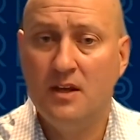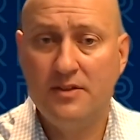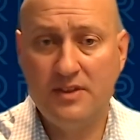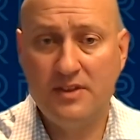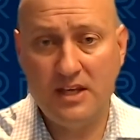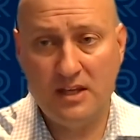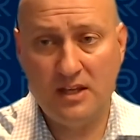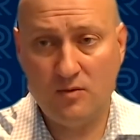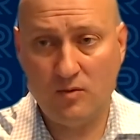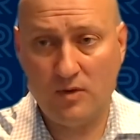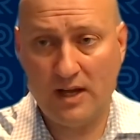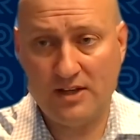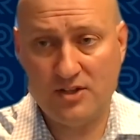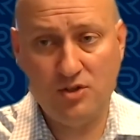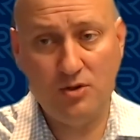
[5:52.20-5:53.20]
then
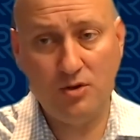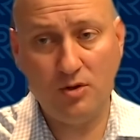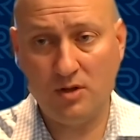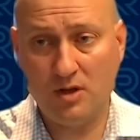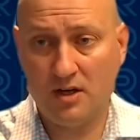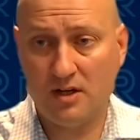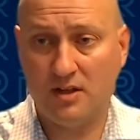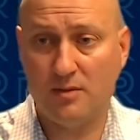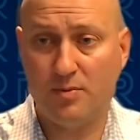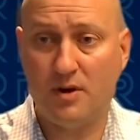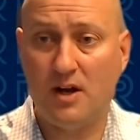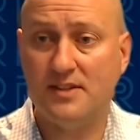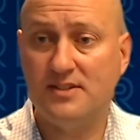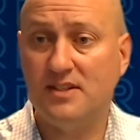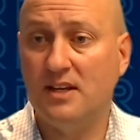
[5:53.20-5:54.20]
as you go along in the
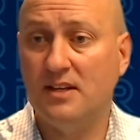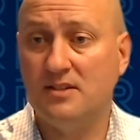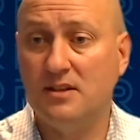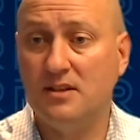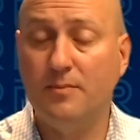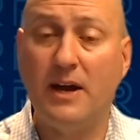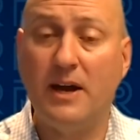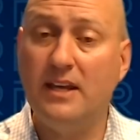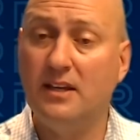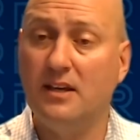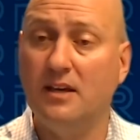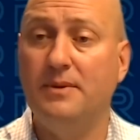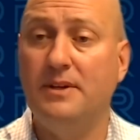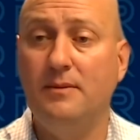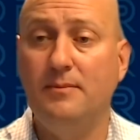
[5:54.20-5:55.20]
process, the buying
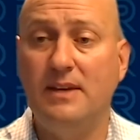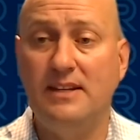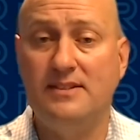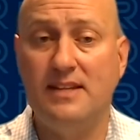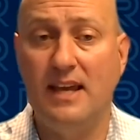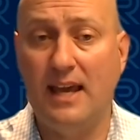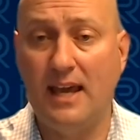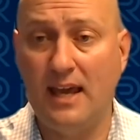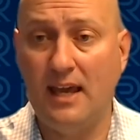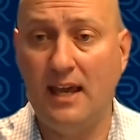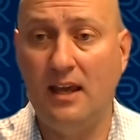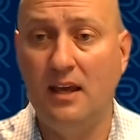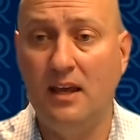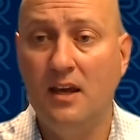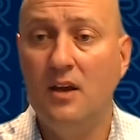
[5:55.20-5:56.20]
company may say,
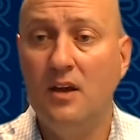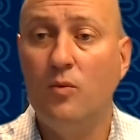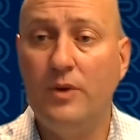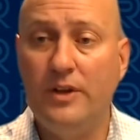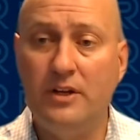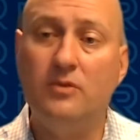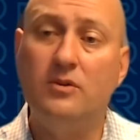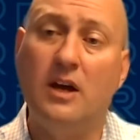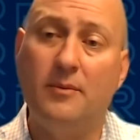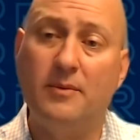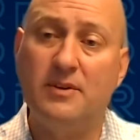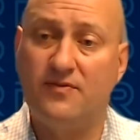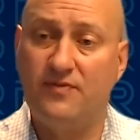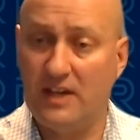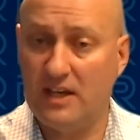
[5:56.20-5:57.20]
hey, we don't know how
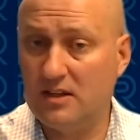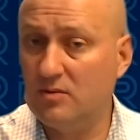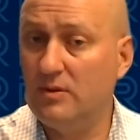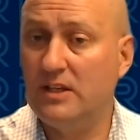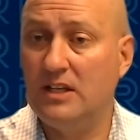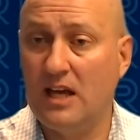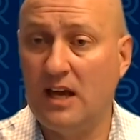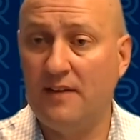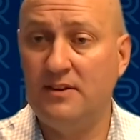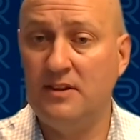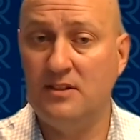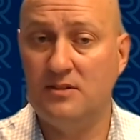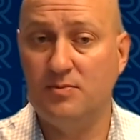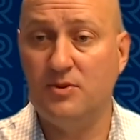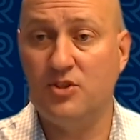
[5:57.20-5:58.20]
much faith we can have in
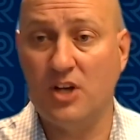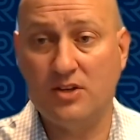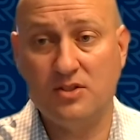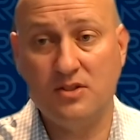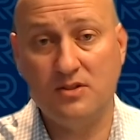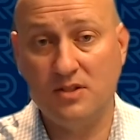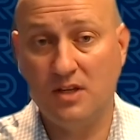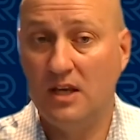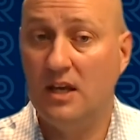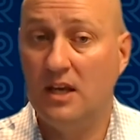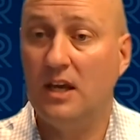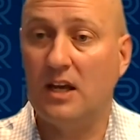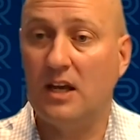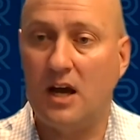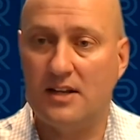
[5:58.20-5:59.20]
these projections.
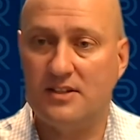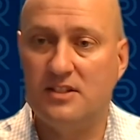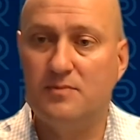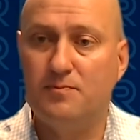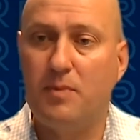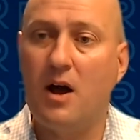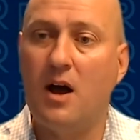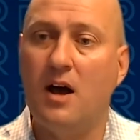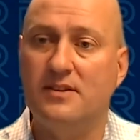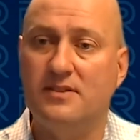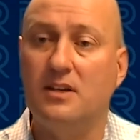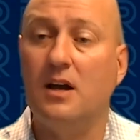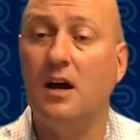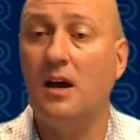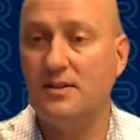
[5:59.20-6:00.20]
It causes pause,
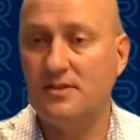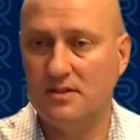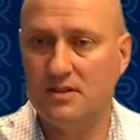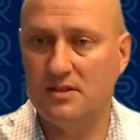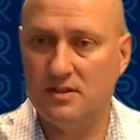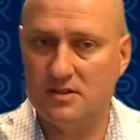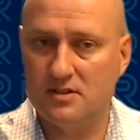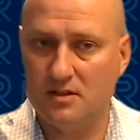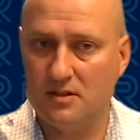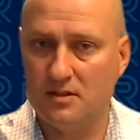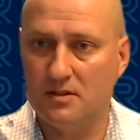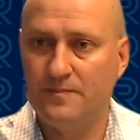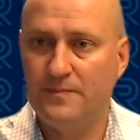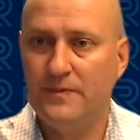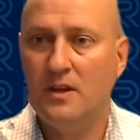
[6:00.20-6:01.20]
it causes
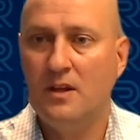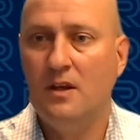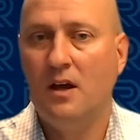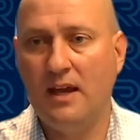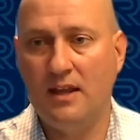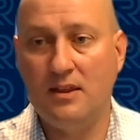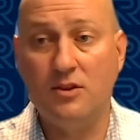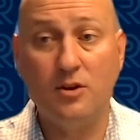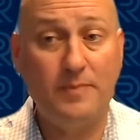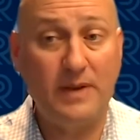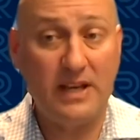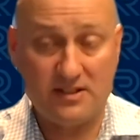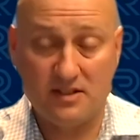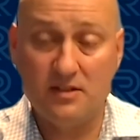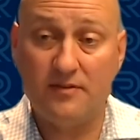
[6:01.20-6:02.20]
concern, and they're
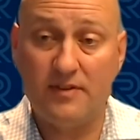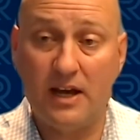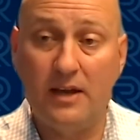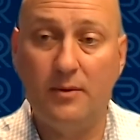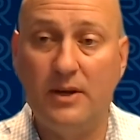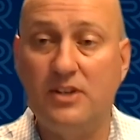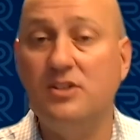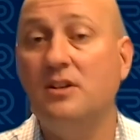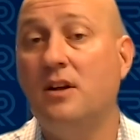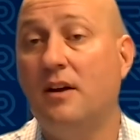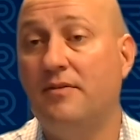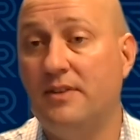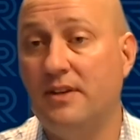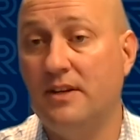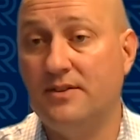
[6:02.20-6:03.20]
basing their valuation
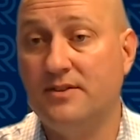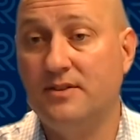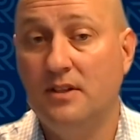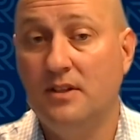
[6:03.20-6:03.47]
off of this.